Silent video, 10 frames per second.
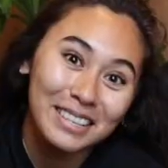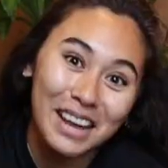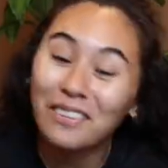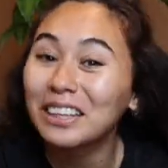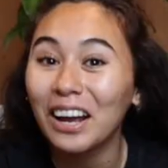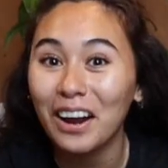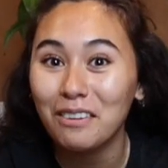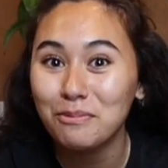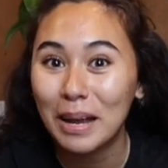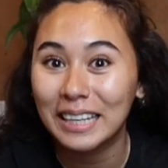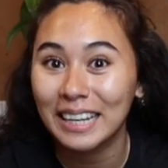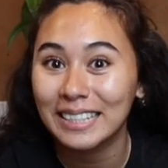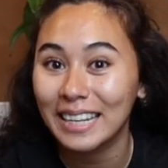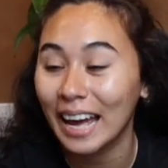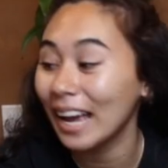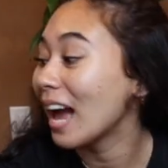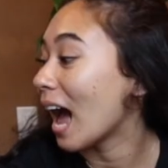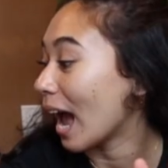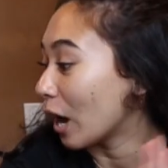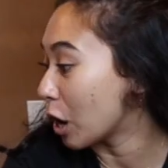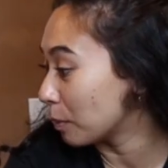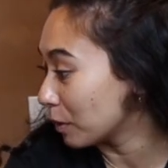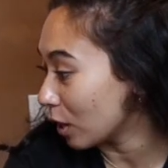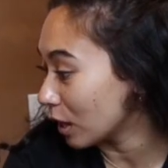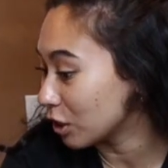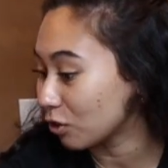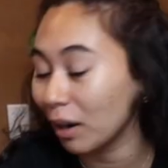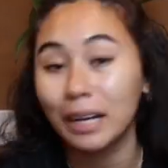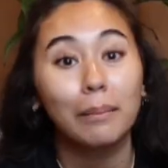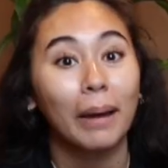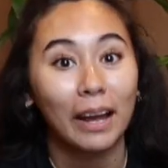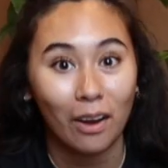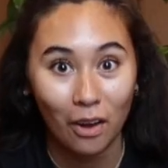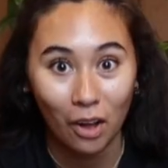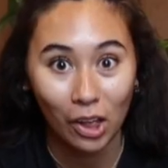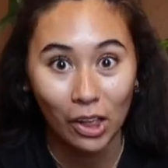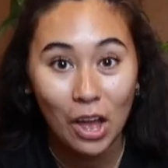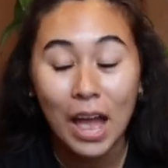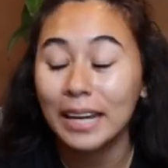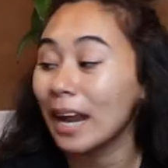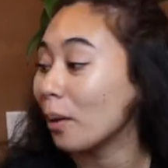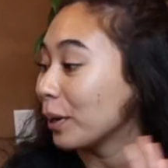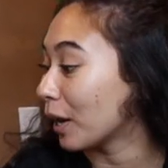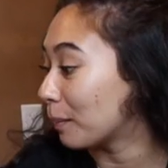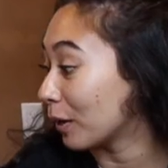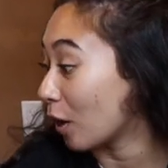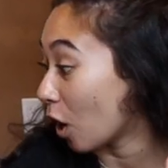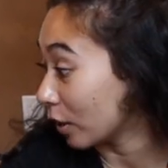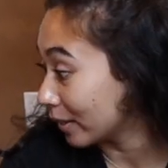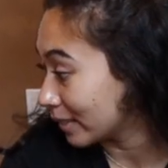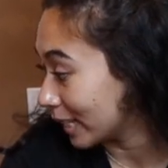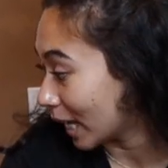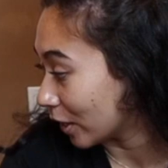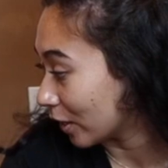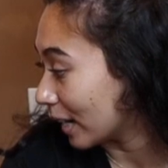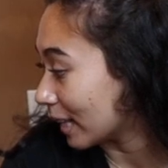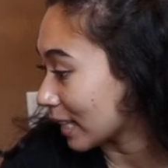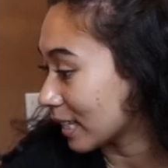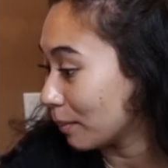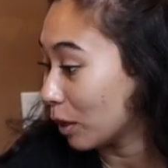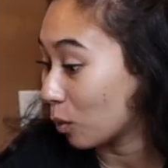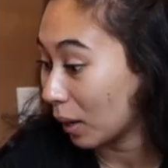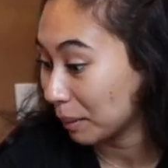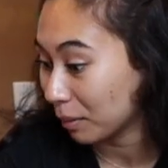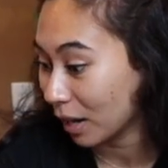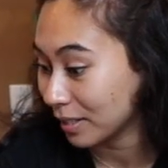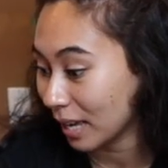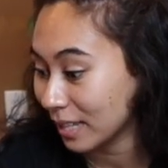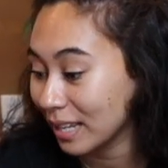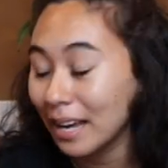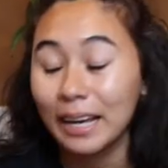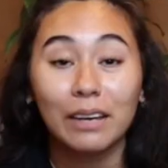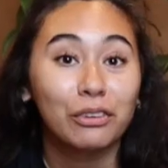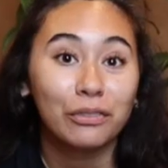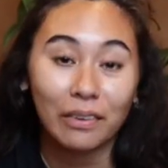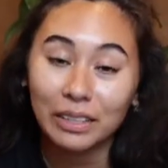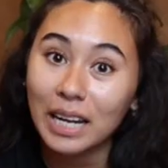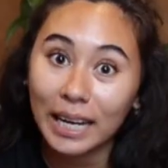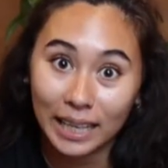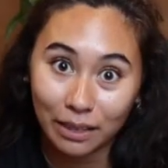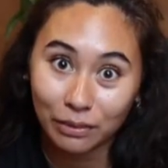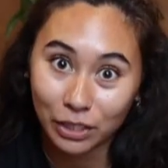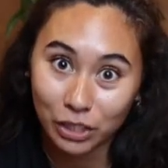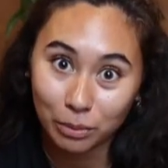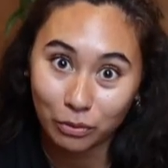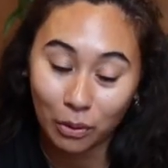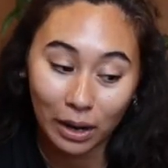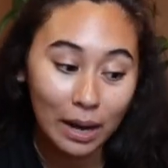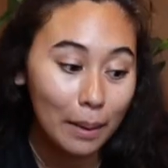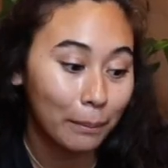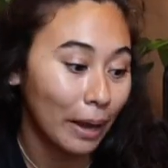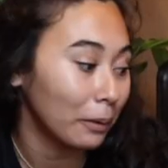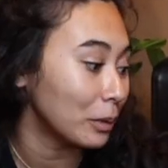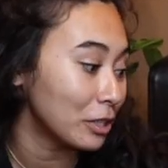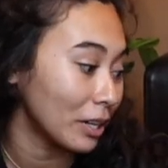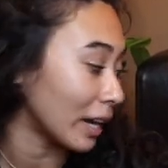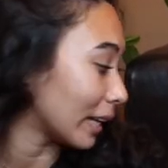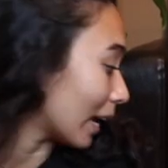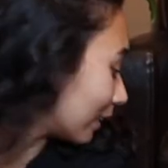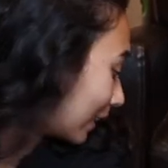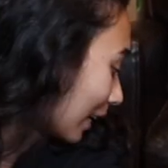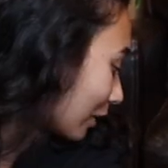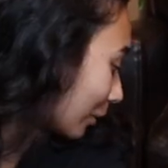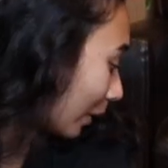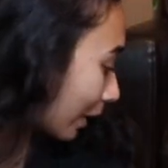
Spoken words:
So that's everything I got from IKEA today. I hope y'all enjoyed my haul. Now we gotta put all this together and that's gonna be quite a process if you've ever done IKEA furniture before, but we just gotta get to